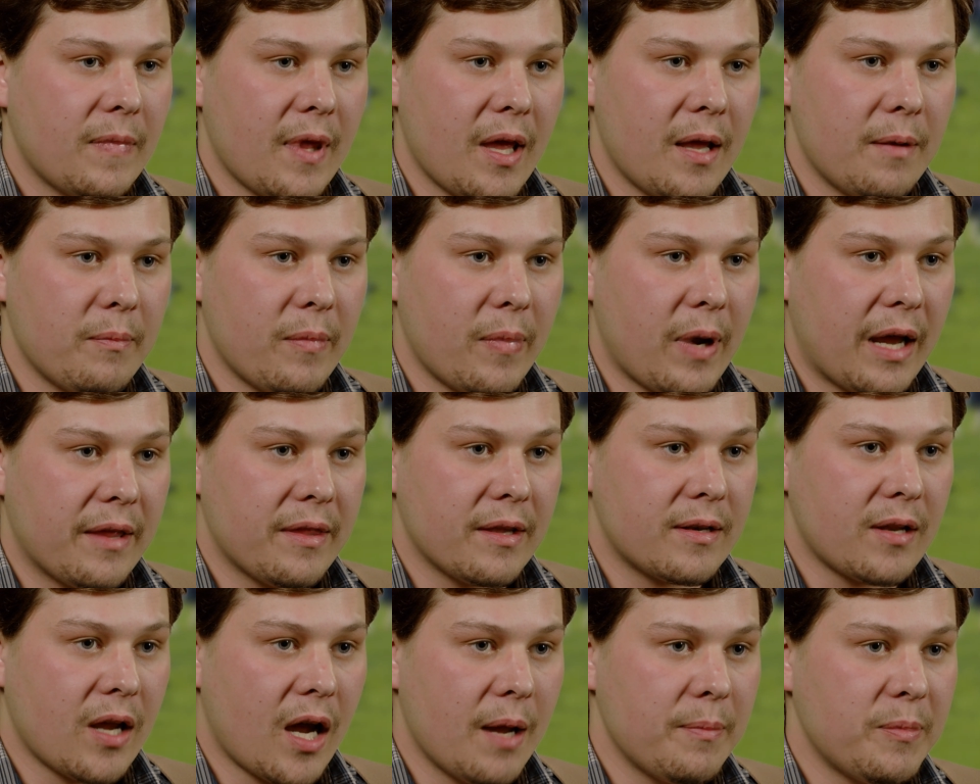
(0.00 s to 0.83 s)
and by
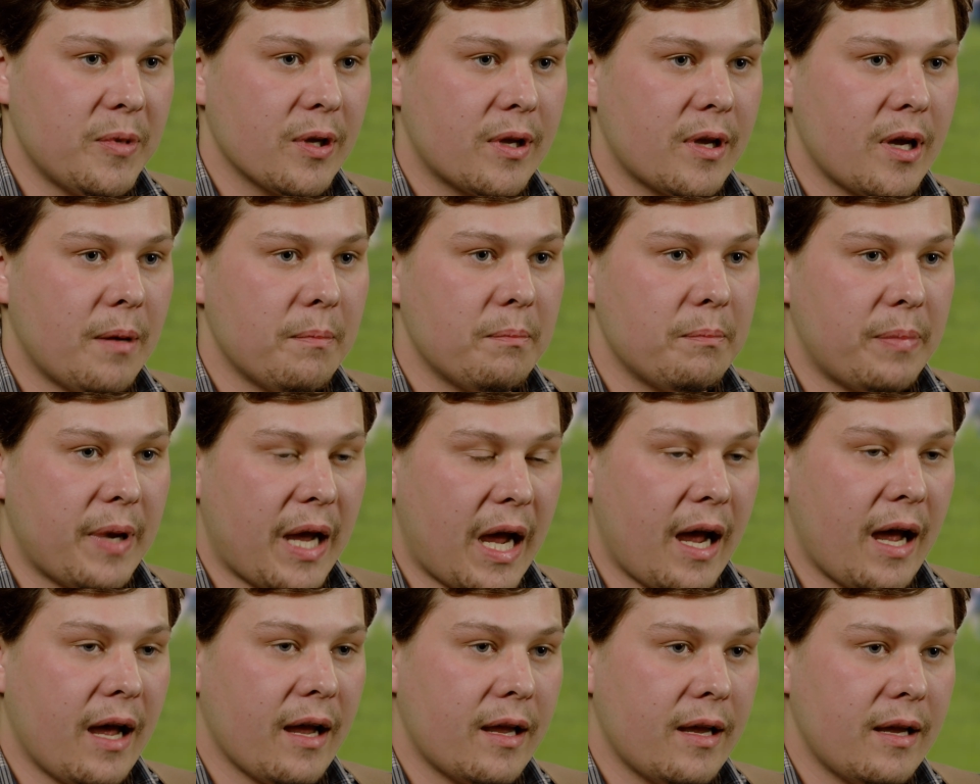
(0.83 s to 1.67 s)
the time you come
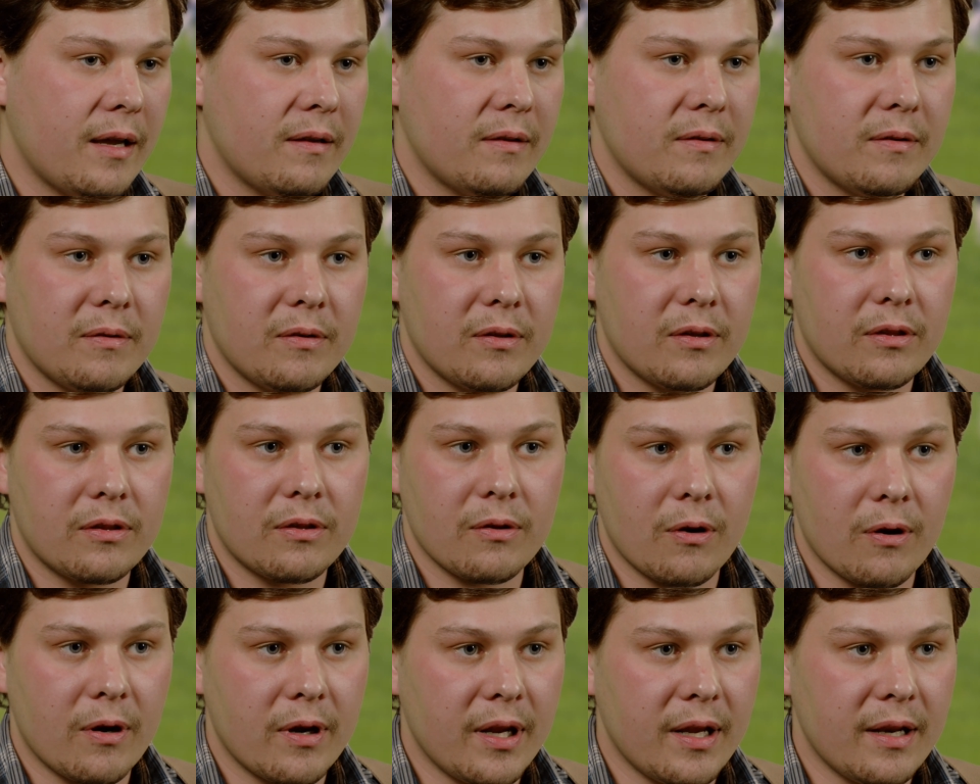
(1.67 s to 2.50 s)
back,
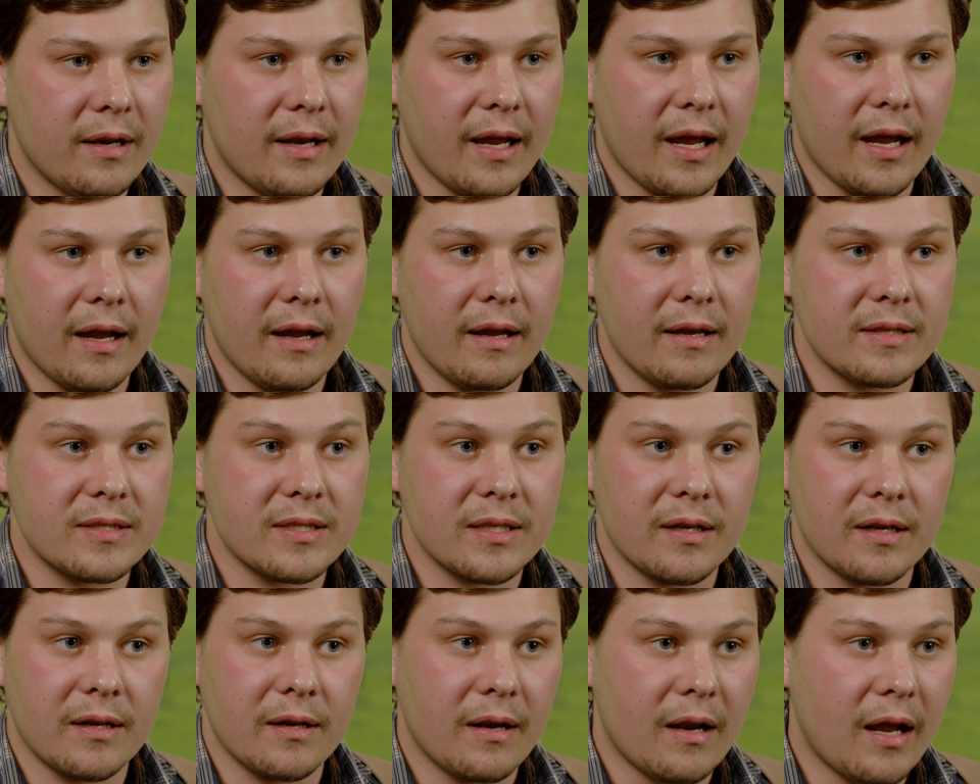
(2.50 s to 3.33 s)
30 days
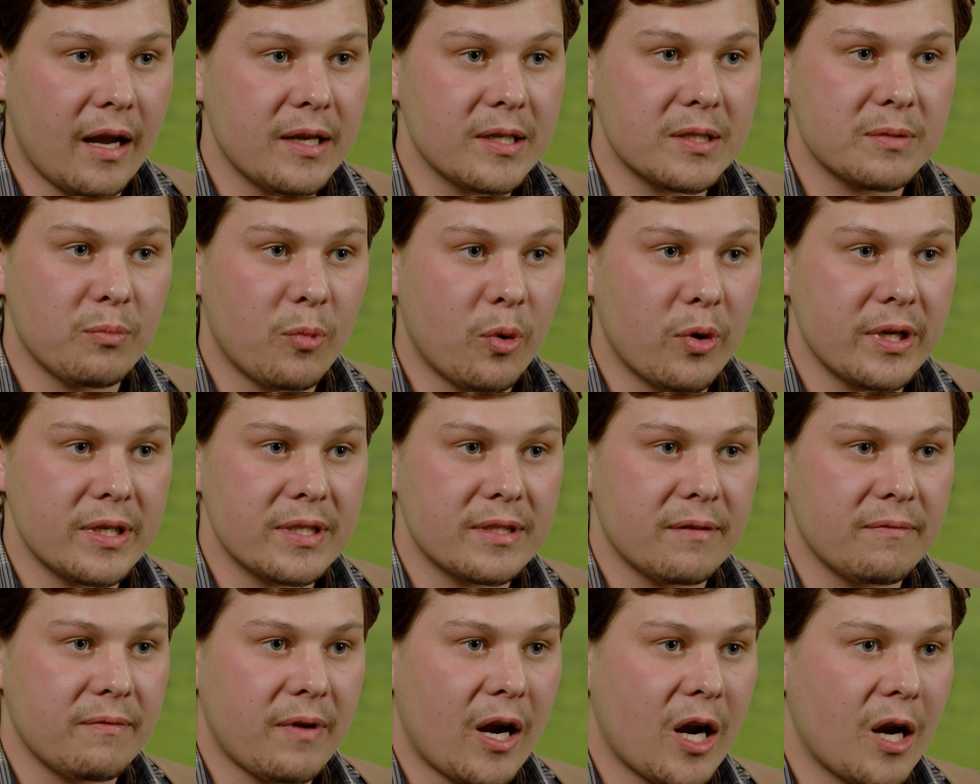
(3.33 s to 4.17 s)
in a nice
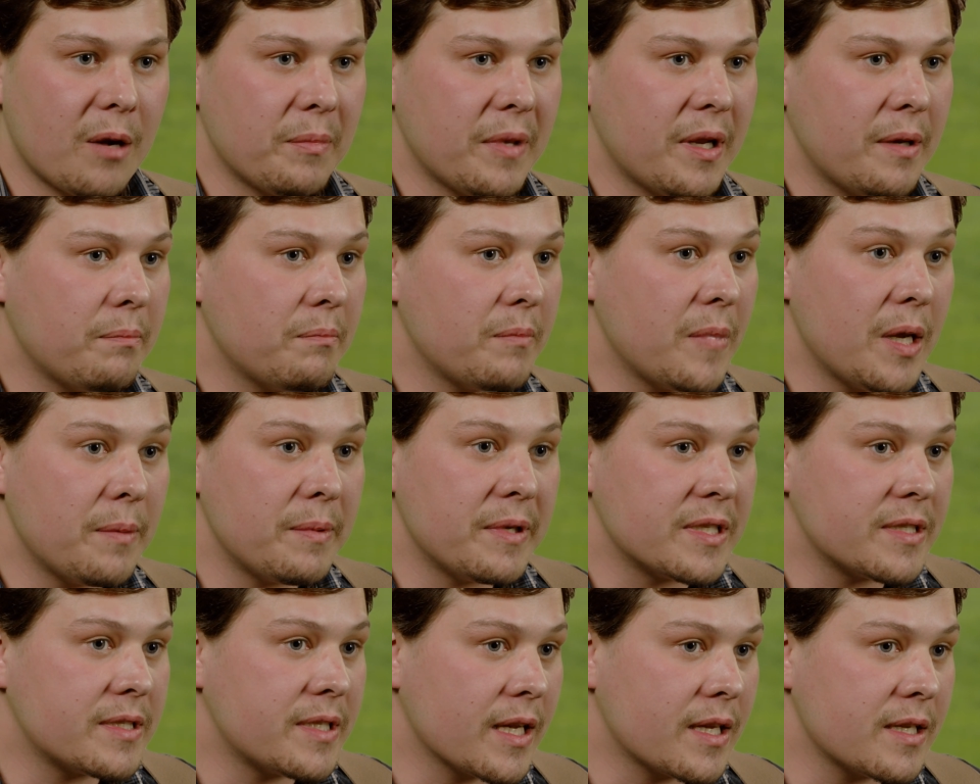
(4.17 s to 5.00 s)
moist environment,
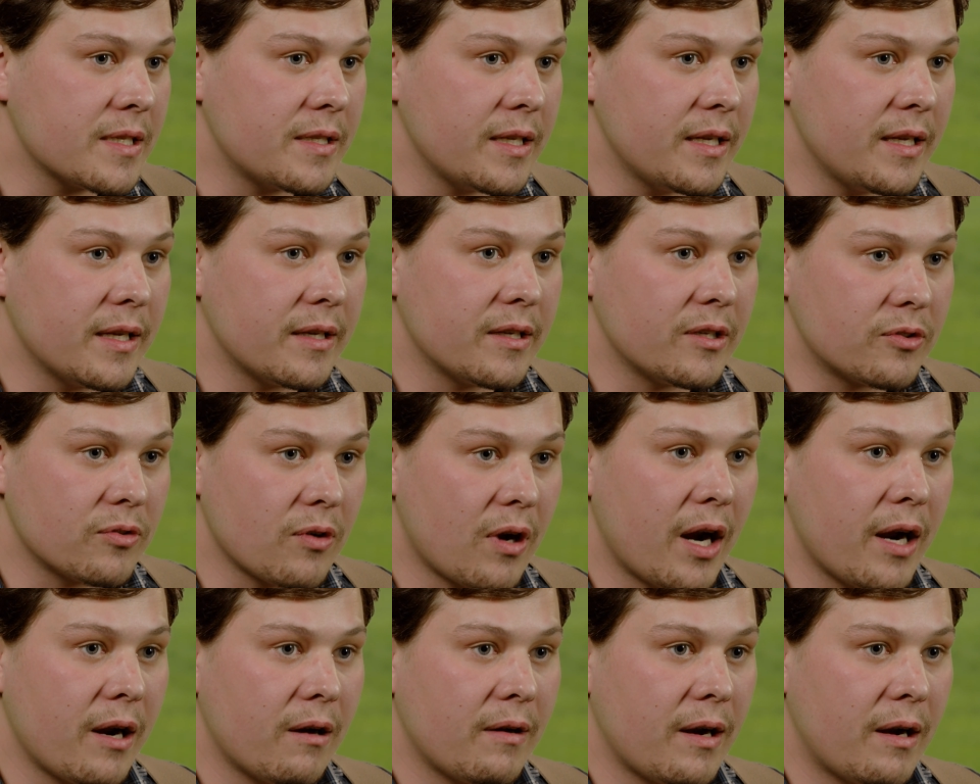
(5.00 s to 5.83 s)
maybe 60 in a
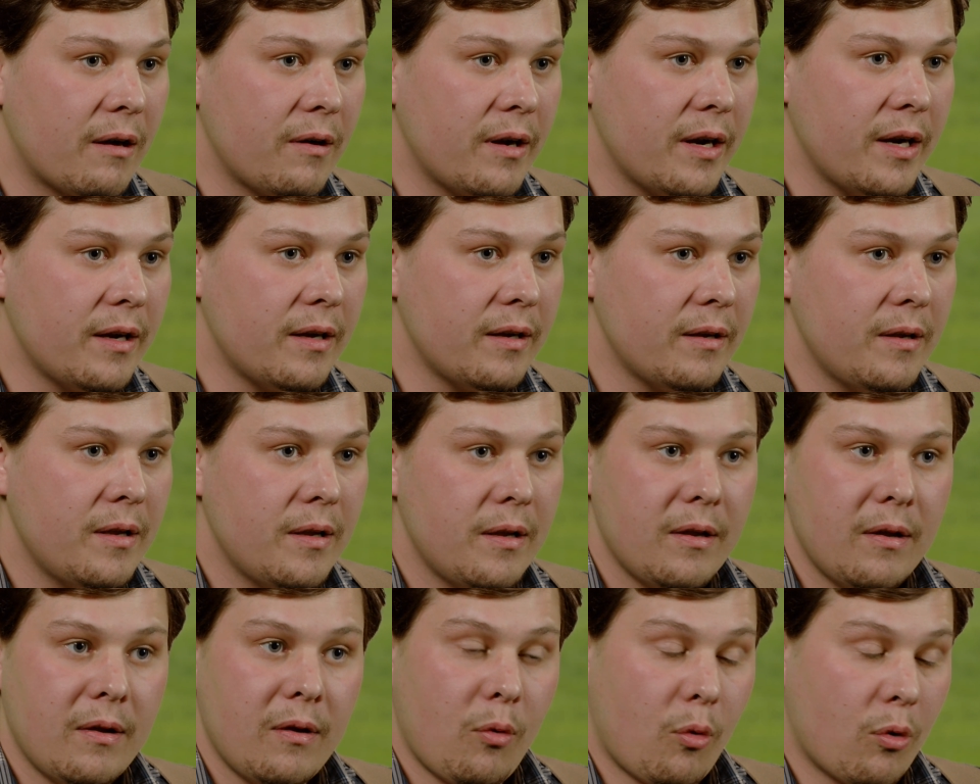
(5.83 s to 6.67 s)
drier area,
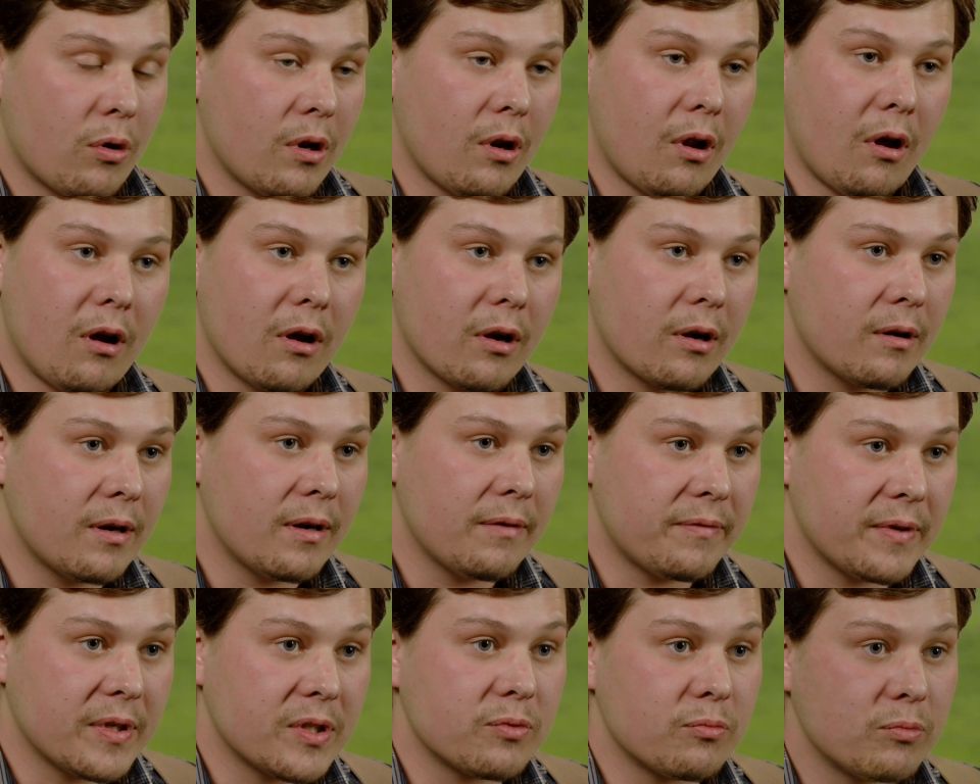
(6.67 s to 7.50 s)
or longer
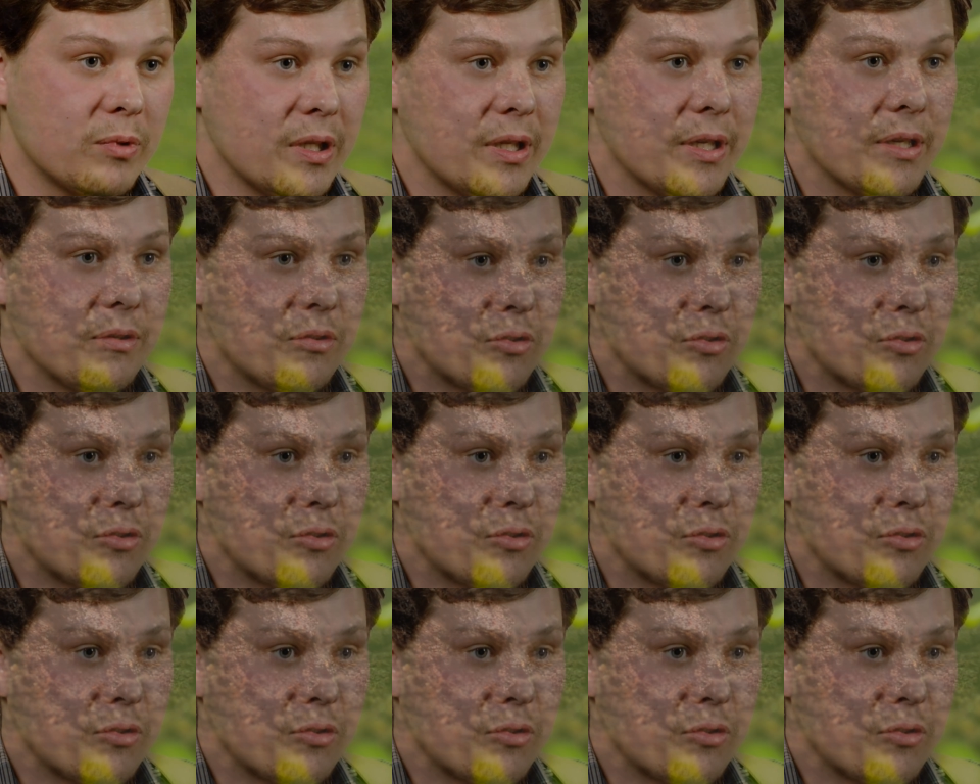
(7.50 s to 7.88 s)
if it's really